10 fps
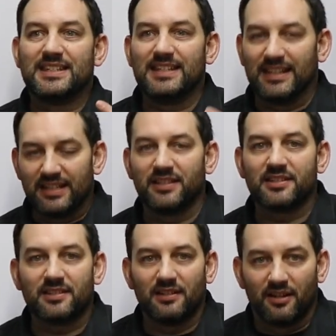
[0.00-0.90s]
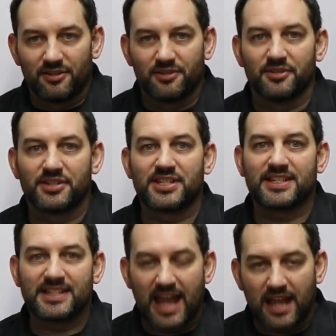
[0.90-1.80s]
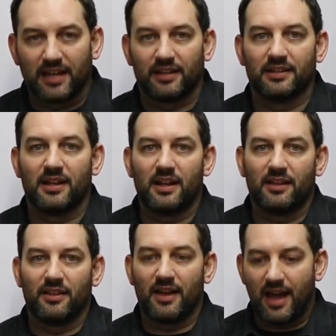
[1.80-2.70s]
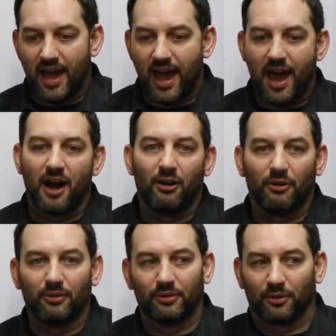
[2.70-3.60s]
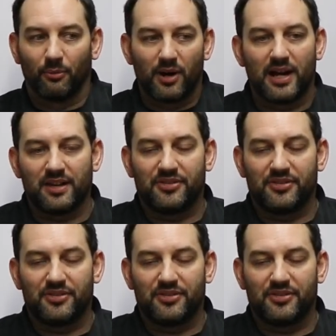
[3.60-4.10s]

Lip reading: didn't understand how or why